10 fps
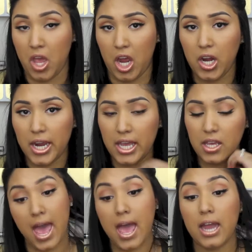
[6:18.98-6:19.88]
all
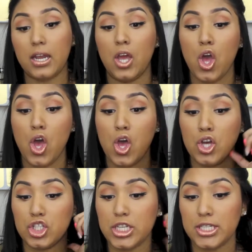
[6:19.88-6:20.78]
right. And
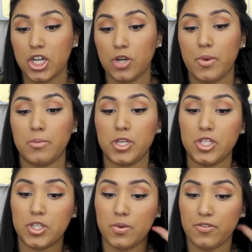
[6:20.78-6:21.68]
she said her mom
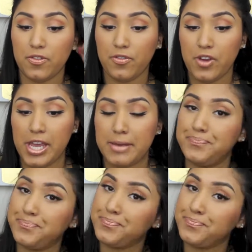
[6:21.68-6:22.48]
could do it for free.